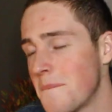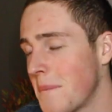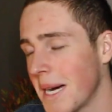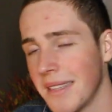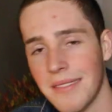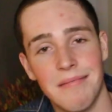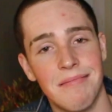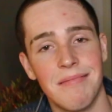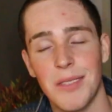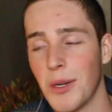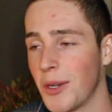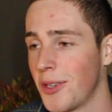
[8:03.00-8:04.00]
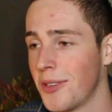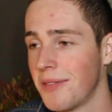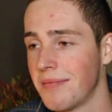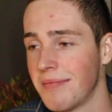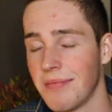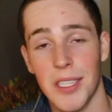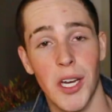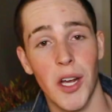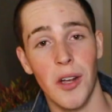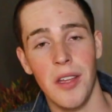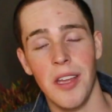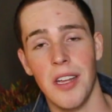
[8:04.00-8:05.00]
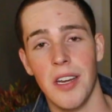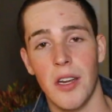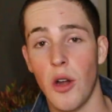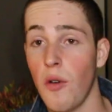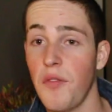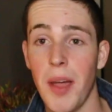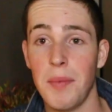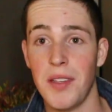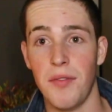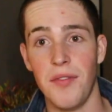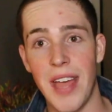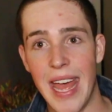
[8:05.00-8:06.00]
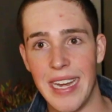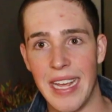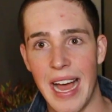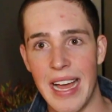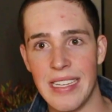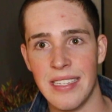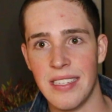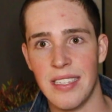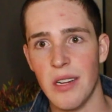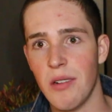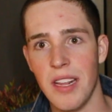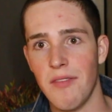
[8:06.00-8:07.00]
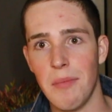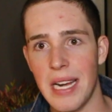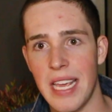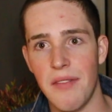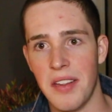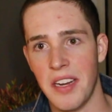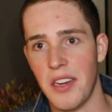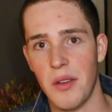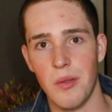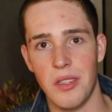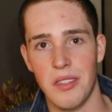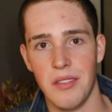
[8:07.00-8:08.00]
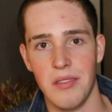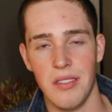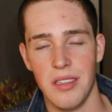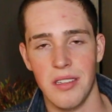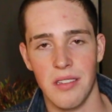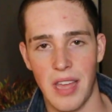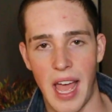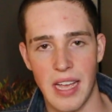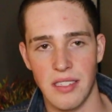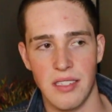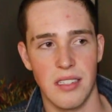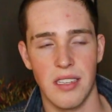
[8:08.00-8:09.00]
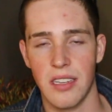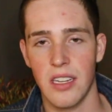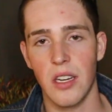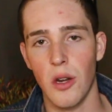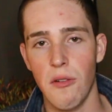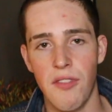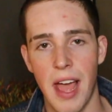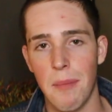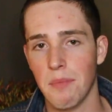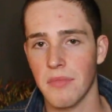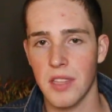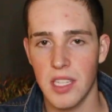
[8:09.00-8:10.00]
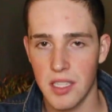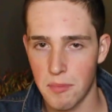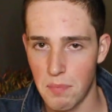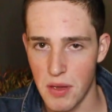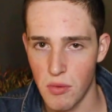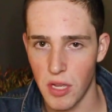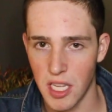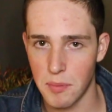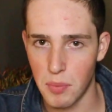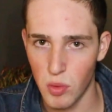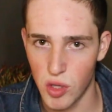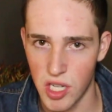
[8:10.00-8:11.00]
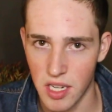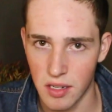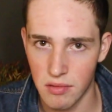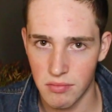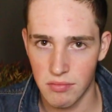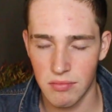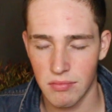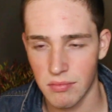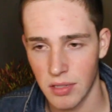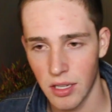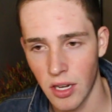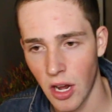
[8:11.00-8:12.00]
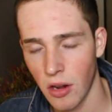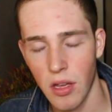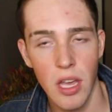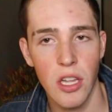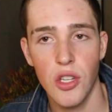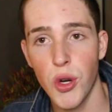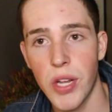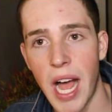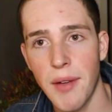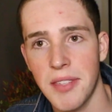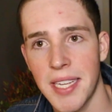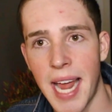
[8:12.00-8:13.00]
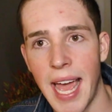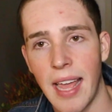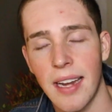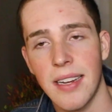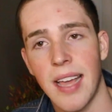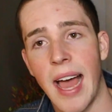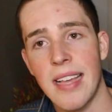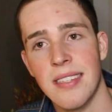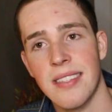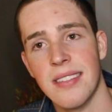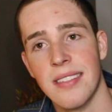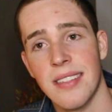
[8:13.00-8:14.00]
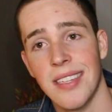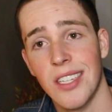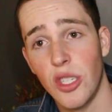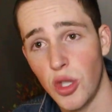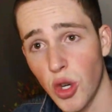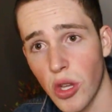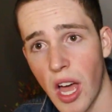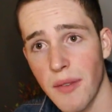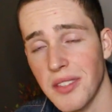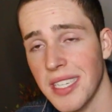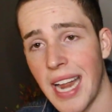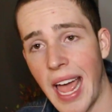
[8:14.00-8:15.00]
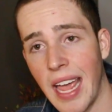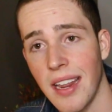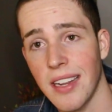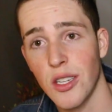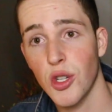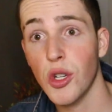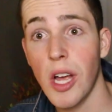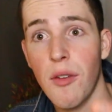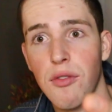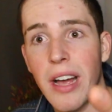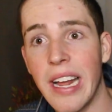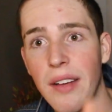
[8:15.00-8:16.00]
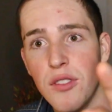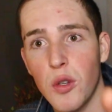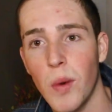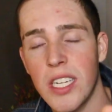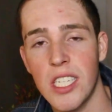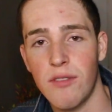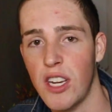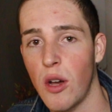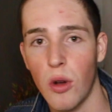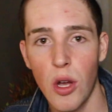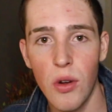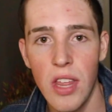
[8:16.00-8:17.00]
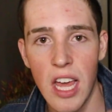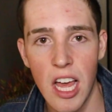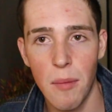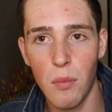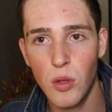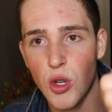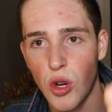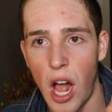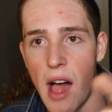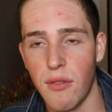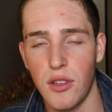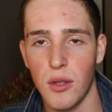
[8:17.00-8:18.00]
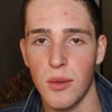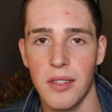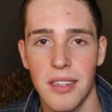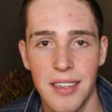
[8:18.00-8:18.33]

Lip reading: But look, you know, no fap's a fad, guys. Don't even believe in it, dudes. Guys, no fap, it's bullshit. You know, jerk off tonight, guys. Jerk off tonight. Jerk off right after you watch this video. Go to the hub, jerk off, dude.